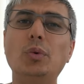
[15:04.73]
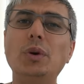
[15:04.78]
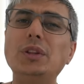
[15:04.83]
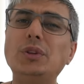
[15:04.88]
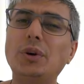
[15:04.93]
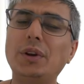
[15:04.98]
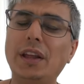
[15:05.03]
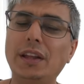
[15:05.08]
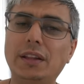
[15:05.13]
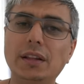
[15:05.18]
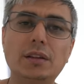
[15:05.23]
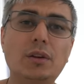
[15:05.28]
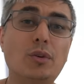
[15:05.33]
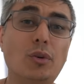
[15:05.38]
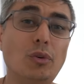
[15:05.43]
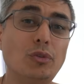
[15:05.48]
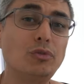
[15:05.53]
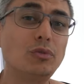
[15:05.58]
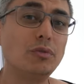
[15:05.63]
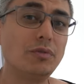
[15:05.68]
we donated
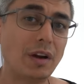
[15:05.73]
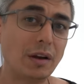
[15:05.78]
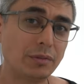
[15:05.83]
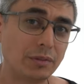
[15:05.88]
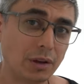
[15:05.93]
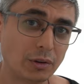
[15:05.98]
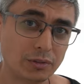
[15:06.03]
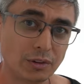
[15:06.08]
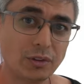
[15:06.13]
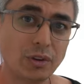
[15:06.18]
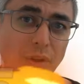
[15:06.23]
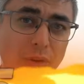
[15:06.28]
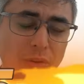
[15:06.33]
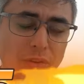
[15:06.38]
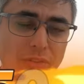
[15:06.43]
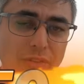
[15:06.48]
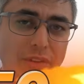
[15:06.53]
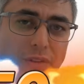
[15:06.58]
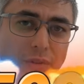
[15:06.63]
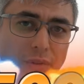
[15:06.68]
close to
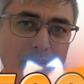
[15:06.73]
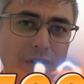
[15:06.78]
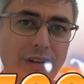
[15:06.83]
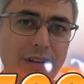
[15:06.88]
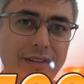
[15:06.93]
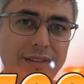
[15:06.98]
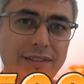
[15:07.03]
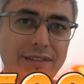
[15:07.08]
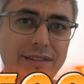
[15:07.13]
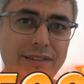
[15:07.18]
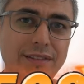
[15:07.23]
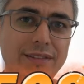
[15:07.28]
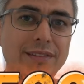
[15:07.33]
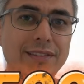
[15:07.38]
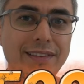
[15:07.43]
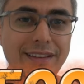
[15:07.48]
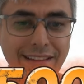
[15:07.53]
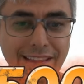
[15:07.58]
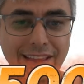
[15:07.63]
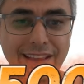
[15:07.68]
$5,000 in total.
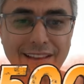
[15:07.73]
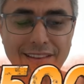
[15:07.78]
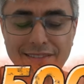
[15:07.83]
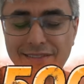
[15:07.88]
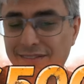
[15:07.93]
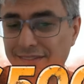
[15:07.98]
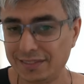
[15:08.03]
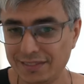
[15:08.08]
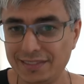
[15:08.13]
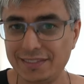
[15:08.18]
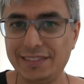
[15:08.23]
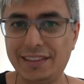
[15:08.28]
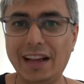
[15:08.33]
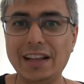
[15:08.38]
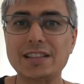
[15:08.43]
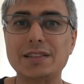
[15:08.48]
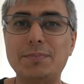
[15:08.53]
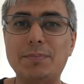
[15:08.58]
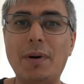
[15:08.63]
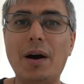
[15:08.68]
Whoa! Yeah.
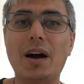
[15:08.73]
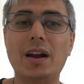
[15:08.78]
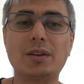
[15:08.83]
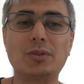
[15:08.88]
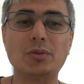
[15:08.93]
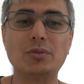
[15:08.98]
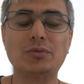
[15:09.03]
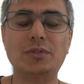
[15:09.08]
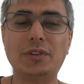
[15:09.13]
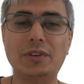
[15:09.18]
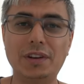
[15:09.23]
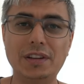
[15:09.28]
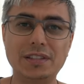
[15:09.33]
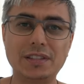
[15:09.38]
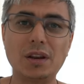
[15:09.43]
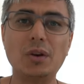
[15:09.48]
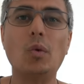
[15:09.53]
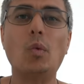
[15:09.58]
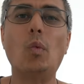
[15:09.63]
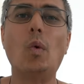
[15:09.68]
That's part of the
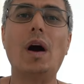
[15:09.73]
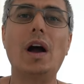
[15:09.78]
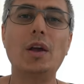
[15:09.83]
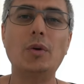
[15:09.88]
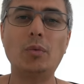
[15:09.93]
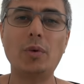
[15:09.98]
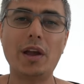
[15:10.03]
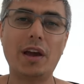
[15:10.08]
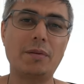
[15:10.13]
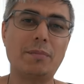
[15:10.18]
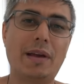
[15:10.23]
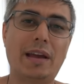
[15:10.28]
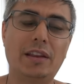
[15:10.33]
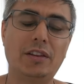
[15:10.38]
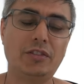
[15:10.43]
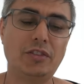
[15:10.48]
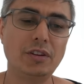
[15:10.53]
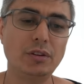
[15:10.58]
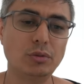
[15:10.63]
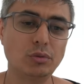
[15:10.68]
reason why we are
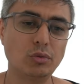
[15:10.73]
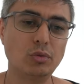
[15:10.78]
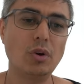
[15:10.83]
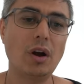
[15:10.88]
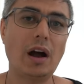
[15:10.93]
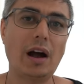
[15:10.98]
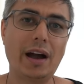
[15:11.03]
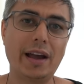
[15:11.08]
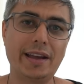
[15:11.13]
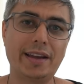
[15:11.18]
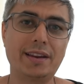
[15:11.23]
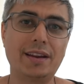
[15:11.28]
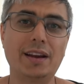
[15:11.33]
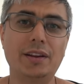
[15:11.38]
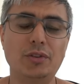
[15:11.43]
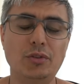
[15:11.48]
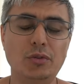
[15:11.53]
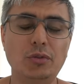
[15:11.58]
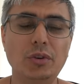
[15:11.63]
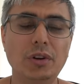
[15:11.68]
managing to hire
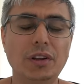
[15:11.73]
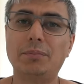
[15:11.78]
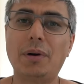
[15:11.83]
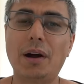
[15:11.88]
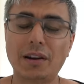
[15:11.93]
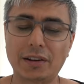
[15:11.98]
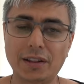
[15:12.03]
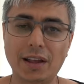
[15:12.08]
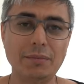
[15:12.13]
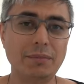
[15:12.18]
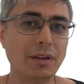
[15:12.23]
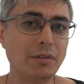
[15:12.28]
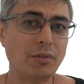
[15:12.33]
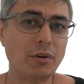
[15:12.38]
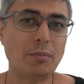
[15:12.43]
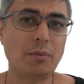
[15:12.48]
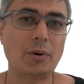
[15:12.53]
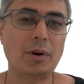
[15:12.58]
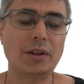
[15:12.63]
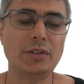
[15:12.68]
a new part-time
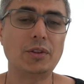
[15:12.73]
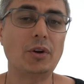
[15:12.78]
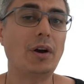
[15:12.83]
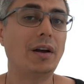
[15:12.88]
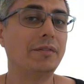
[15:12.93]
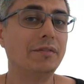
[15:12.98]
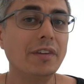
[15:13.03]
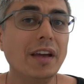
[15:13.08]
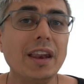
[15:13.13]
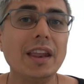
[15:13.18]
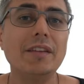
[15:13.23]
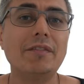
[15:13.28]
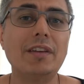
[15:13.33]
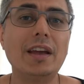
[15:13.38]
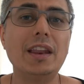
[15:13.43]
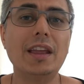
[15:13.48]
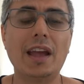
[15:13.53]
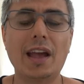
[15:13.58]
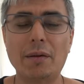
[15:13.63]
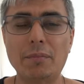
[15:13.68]
developer right now. I'm very,
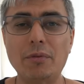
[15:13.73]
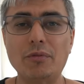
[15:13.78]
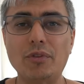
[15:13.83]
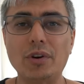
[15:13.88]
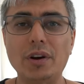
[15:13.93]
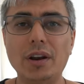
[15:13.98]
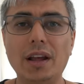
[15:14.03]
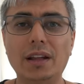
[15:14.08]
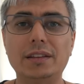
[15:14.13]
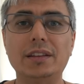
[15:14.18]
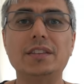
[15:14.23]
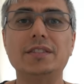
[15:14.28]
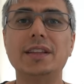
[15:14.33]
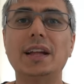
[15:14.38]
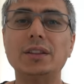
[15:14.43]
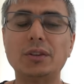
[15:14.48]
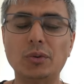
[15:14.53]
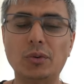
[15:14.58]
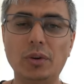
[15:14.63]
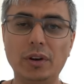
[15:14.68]
very happy for that. It's
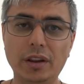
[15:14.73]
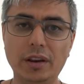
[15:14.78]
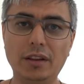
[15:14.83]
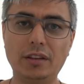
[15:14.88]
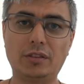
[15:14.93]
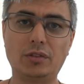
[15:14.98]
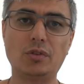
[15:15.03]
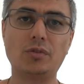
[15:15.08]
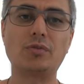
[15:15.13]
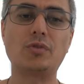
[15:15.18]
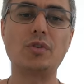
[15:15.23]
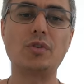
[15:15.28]
not the only reason, of